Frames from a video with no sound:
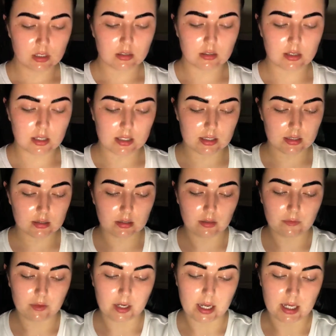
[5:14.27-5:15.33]
So this is
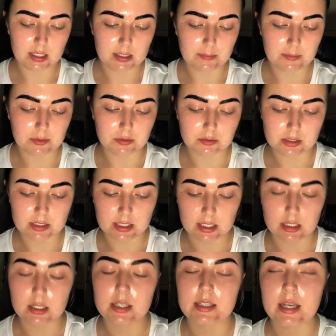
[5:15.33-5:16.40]
good for atypical
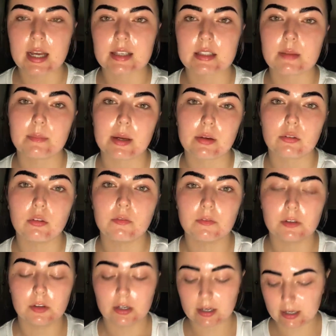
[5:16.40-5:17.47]
skin because it has the
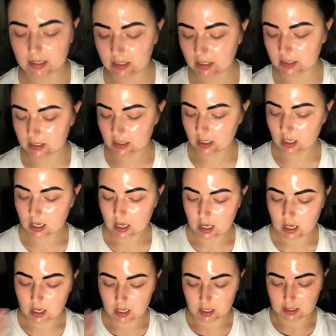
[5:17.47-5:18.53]
microflora in it,
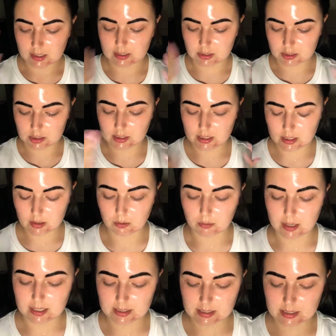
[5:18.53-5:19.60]
and it just kind of
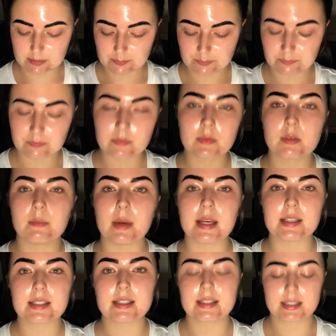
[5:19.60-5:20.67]
wets
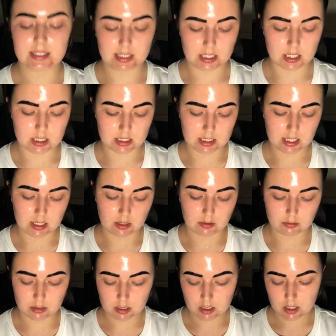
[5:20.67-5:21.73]
my skin
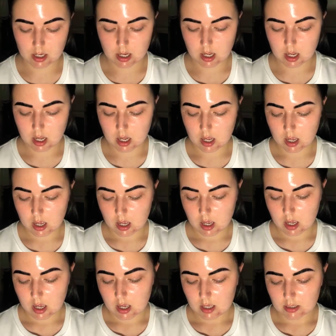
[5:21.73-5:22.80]
down.
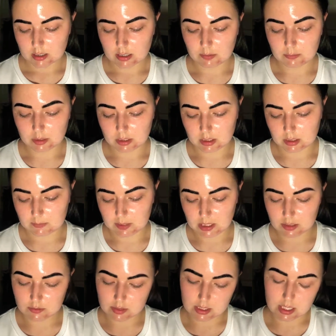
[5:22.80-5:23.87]
Then I'm going to
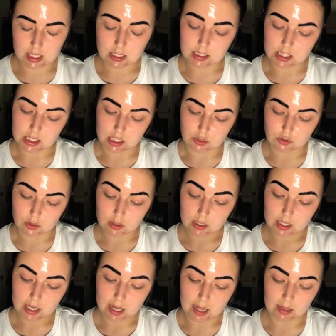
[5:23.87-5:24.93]
be using the
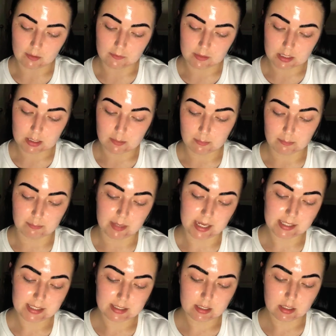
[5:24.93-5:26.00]
Drunk Elephant
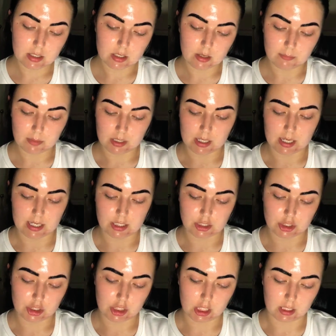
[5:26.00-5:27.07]
Best Number
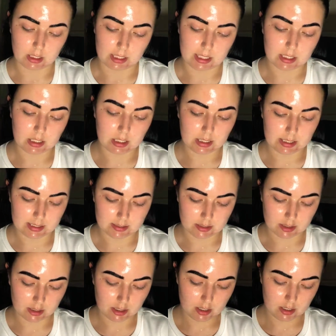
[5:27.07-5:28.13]
9 Jelly
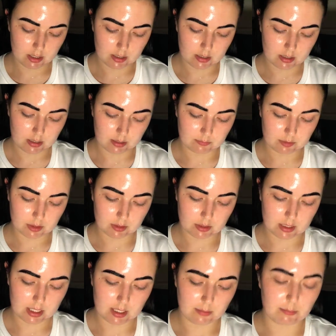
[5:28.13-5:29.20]
Cleanser. I'm just
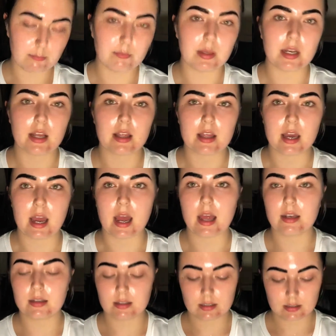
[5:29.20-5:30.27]
going to take a bit of
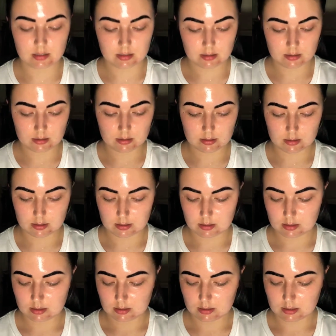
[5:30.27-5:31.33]
that.
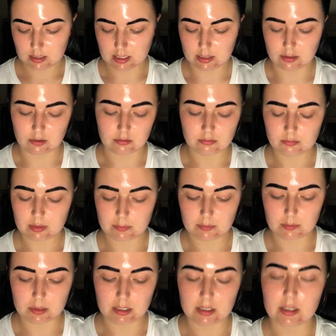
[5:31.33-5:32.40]
I know,
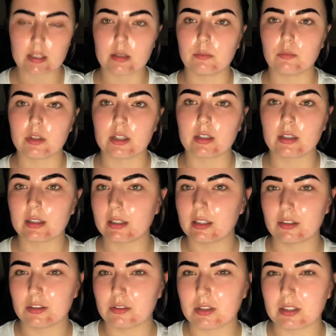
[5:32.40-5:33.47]
people probably think I'm weird, like
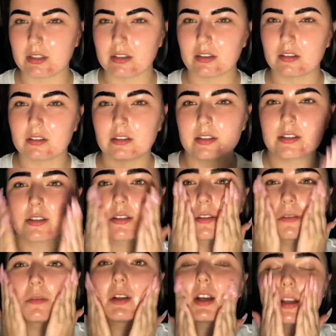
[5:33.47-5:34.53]
you're doing your
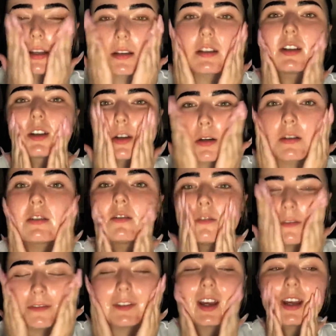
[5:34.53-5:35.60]
cleanser right at your
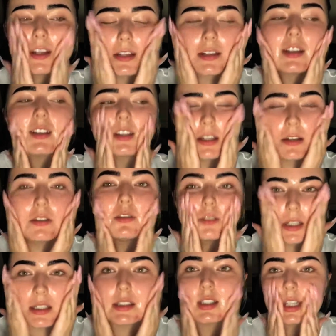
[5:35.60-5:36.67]
vanity, like who
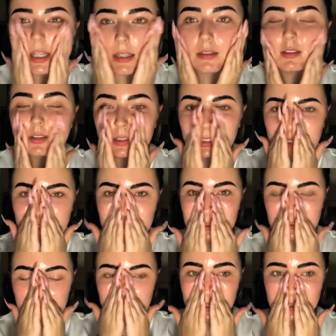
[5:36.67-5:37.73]
does that? Like
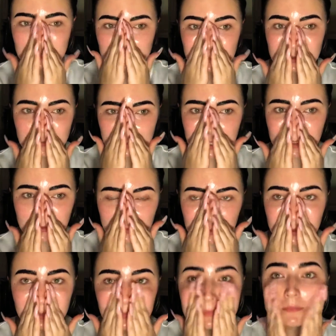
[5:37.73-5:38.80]
do that in the
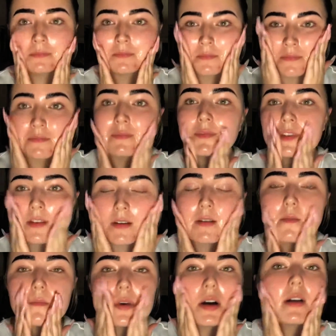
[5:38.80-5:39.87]
bathroom.
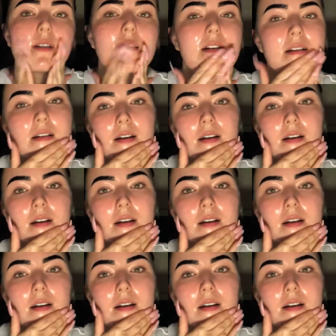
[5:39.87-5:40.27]
But